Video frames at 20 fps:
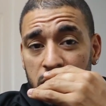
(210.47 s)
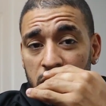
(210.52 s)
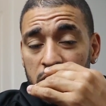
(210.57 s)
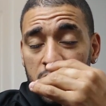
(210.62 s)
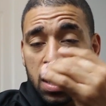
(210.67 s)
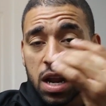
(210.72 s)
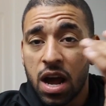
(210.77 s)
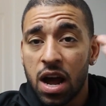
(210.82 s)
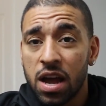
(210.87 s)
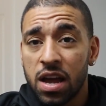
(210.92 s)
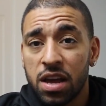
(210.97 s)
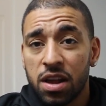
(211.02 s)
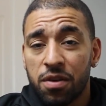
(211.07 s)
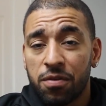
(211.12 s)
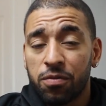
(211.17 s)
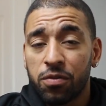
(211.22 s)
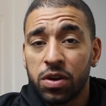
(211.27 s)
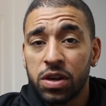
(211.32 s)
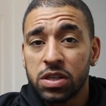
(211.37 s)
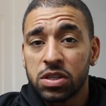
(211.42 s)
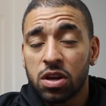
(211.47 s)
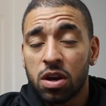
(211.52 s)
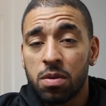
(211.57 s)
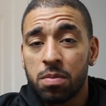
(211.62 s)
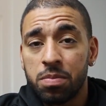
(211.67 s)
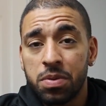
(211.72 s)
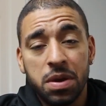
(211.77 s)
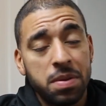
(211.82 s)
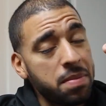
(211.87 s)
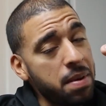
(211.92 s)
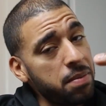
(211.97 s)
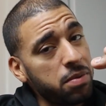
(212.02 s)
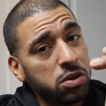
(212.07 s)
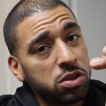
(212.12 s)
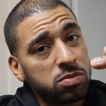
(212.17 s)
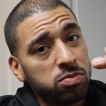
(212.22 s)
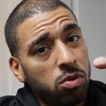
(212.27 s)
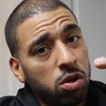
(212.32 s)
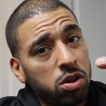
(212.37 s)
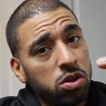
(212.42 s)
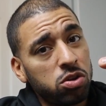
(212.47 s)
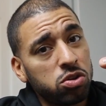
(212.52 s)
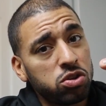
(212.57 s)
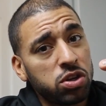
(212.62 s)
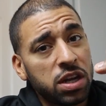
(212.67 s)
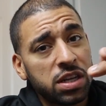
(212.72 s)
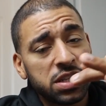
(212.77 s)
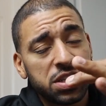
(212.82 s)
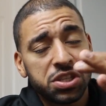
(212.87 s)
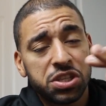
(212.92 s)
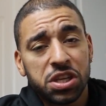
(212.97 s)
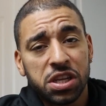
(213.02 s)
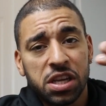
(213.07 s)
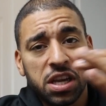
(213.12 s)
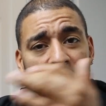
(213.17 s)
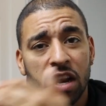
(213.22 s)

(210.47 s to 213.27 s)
da, da, da, hit a freeze on beat, maybe a small little transition,